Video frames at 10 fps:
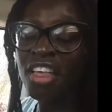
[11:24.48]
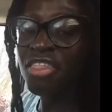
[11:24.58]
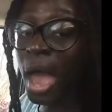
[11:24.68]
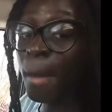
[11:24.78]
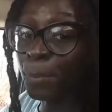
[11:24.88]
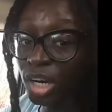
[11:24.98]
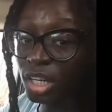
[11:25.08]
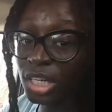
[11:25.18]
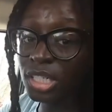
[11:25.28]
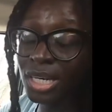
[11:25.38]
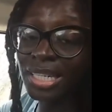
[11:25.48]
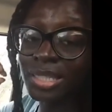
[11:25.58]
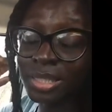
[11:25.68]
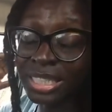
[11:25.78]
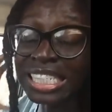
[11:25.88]
That book is going to
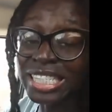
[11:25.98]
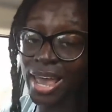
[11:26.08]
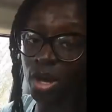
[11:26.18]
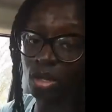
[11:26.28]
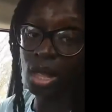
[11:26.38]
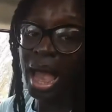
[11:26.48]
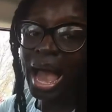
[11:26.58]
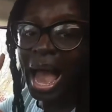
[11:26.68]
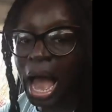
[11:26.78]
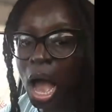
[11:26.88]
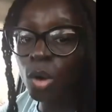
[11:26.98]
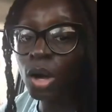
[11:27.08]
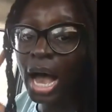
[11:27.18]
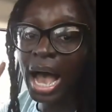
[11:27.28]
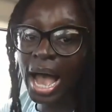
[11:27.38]
detail how
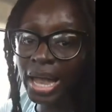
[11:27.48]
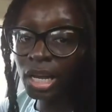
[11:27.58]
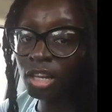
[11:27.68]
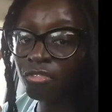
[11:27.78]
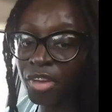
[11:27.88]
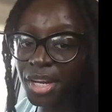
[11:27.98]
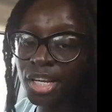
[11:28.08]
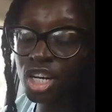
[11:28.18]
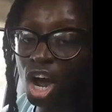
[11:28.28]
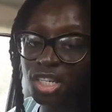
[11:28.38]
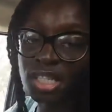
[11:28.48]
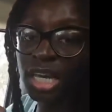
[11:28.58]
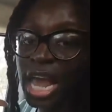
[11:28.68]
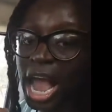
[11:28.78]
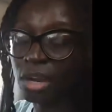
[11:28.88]
I invented dark
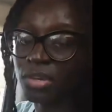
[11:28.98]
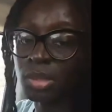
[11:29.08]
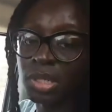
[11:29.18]
skin activism.